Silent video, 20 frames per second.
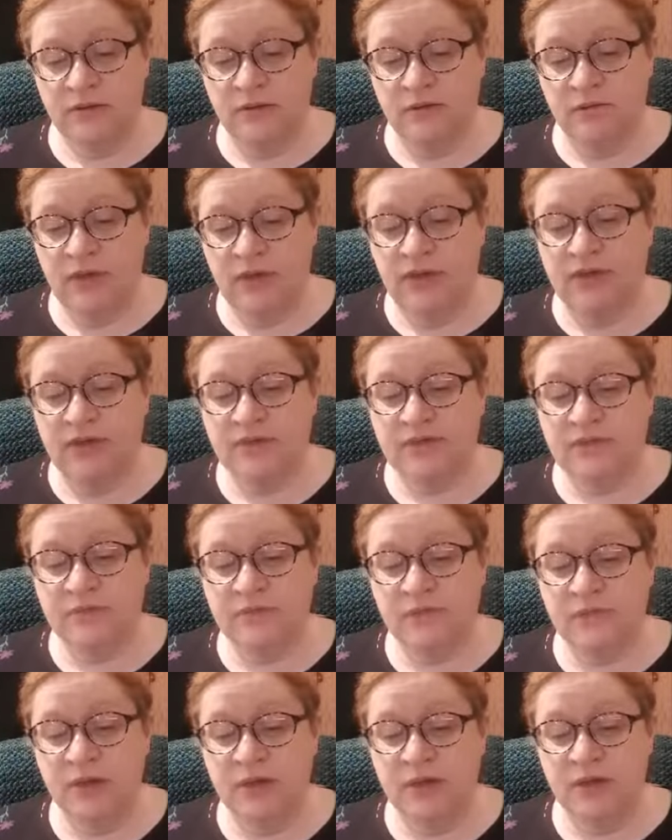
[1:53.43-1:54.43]
may the
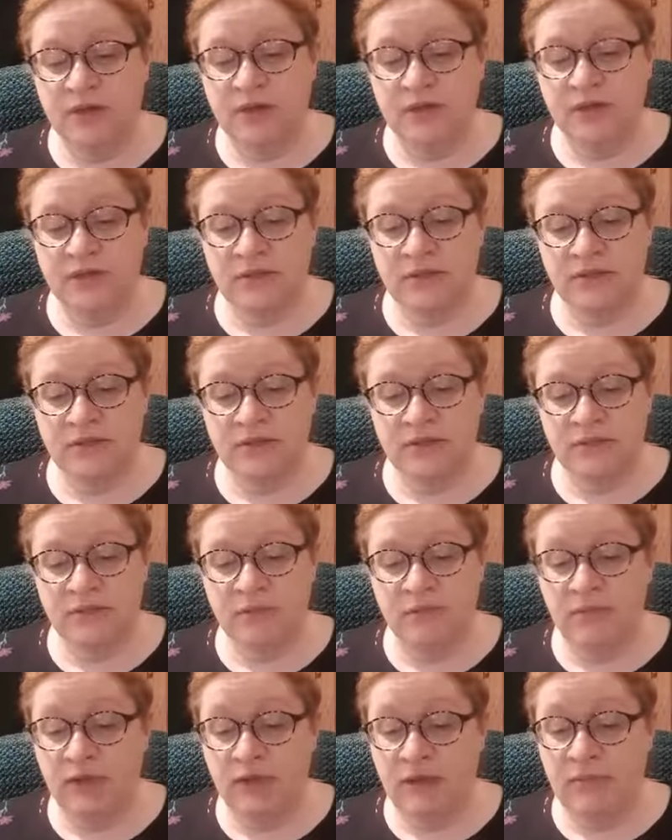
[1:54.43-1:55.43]
Spirit
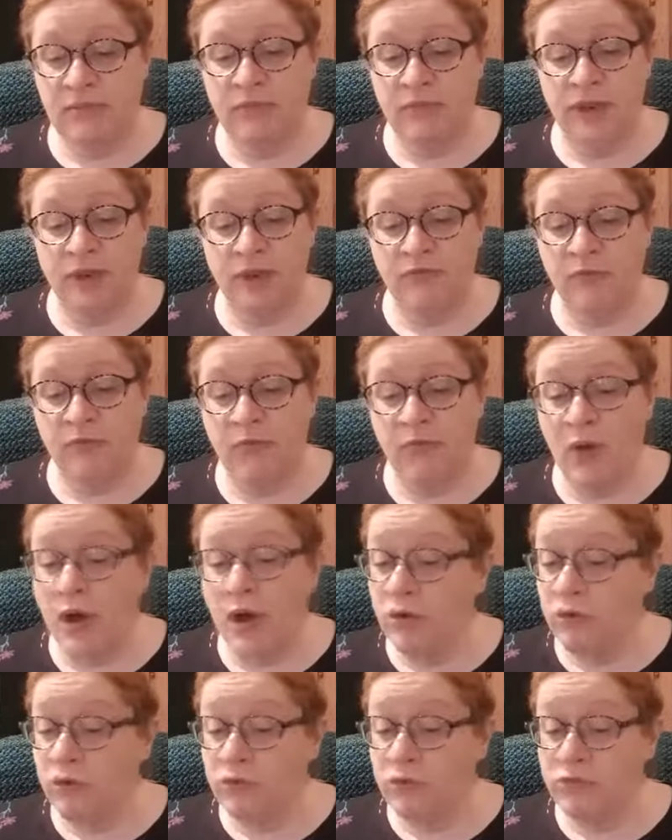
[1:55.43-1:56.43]
be in my
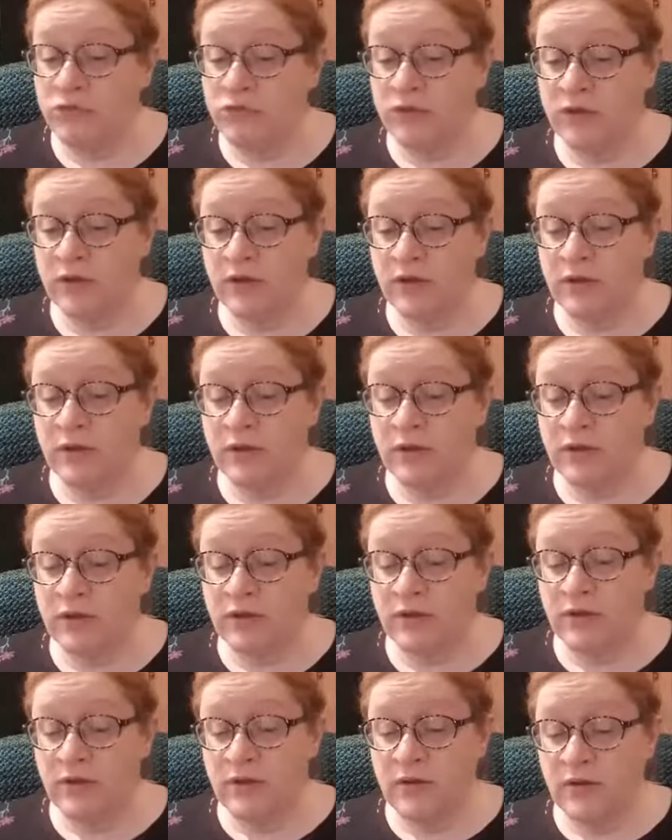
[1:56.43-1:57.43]
repose,
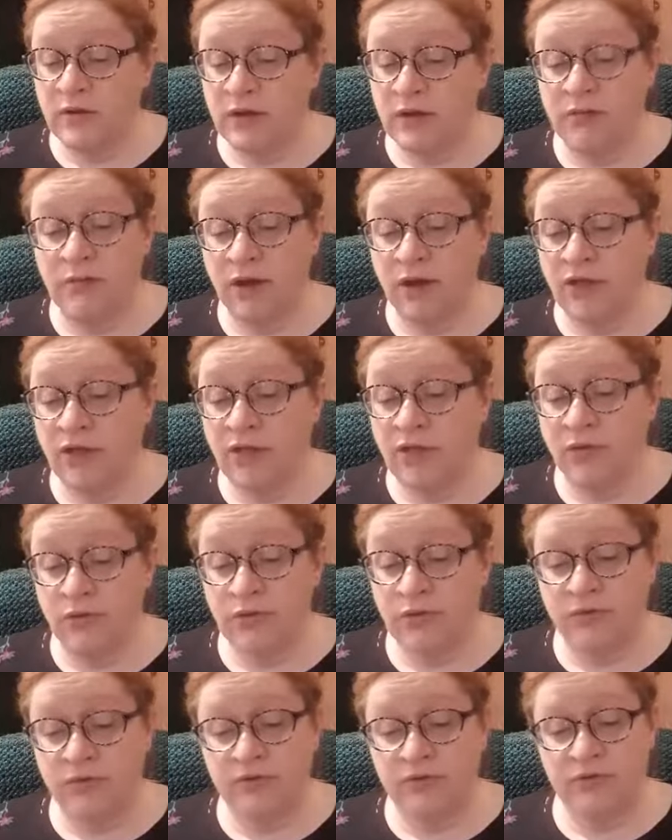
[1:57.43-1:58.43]
in my
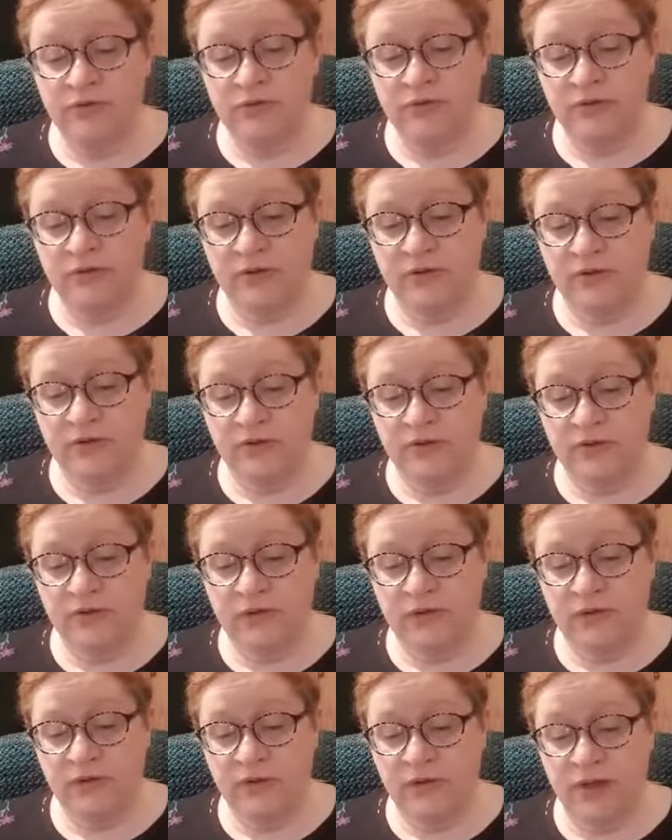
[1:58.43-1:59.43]
thoughts,
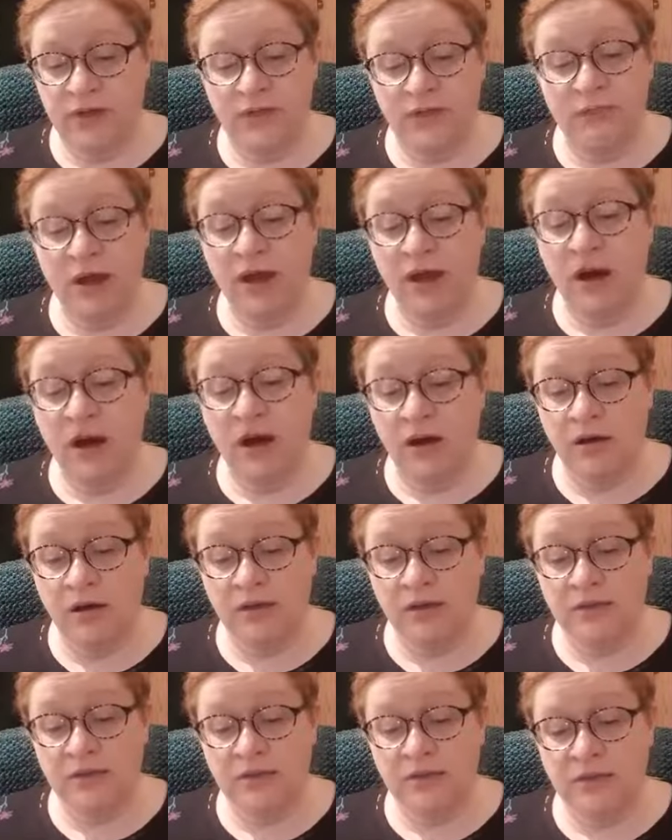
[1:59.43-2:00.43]
in my
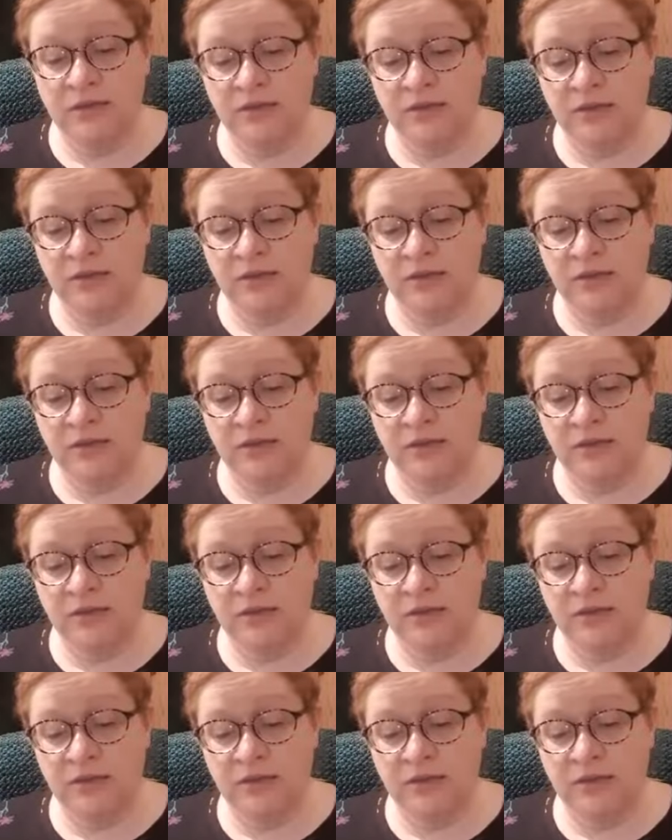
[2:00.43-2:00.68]
heart